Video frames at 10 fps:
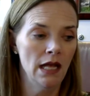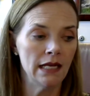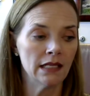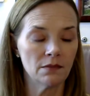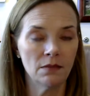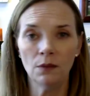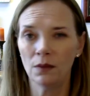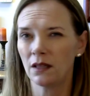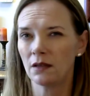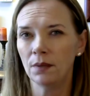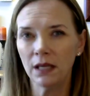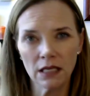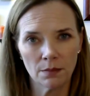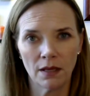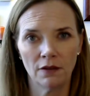And to me, one of the
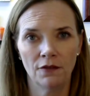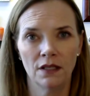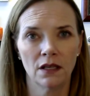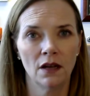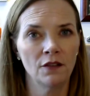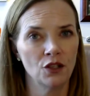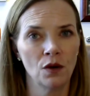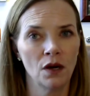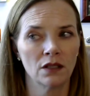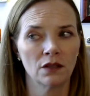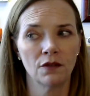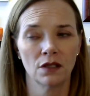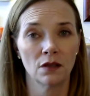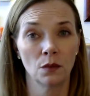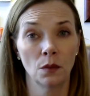biggest benefits of a trust
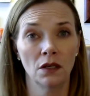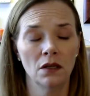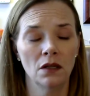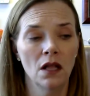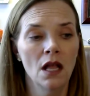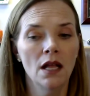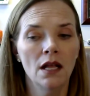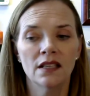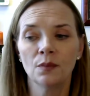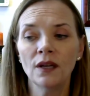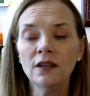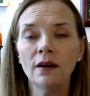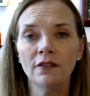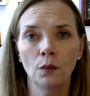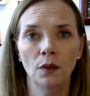versus a will is when you
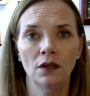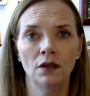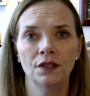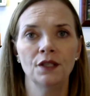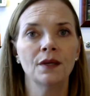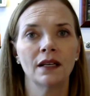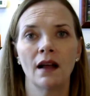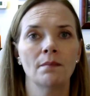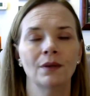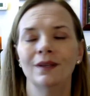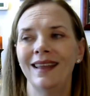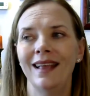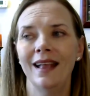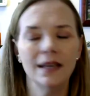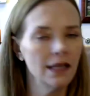have a will, you cannot put
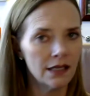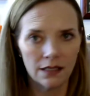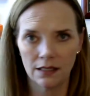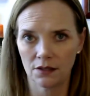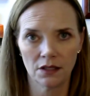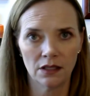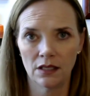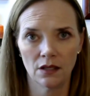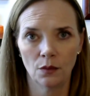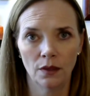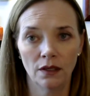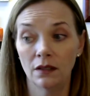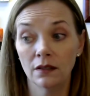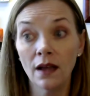any contingencies in a will,